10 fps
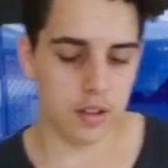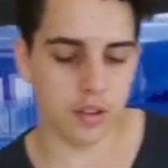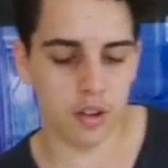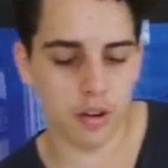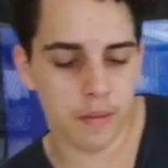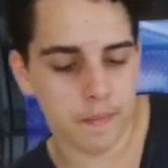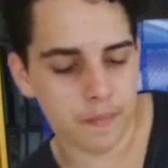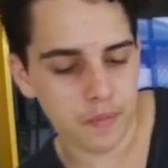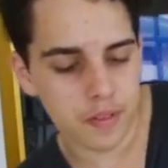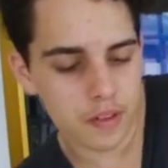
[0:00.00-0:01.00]
So
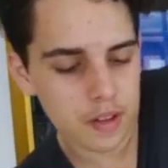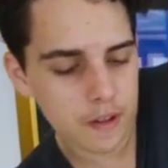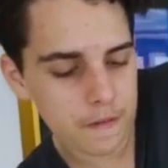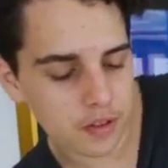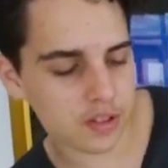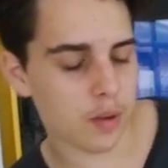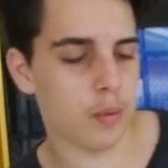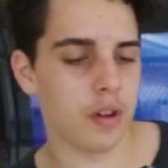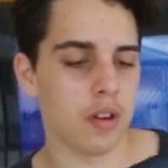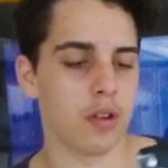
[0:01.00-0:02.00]
if you're
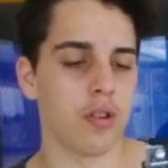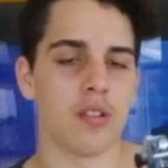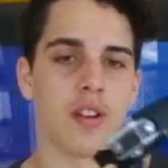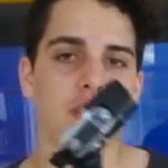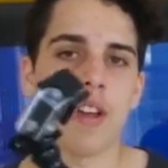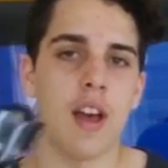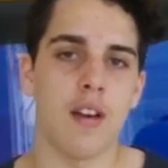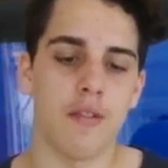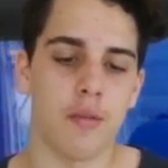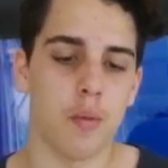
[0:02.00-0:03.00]
someone who doesn't
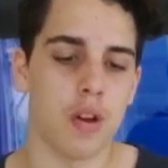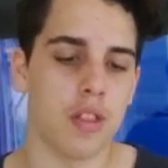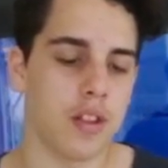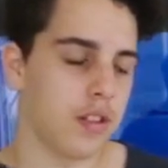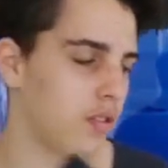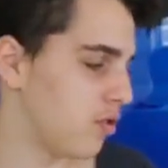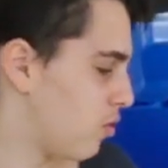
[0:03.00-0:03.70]
have one of these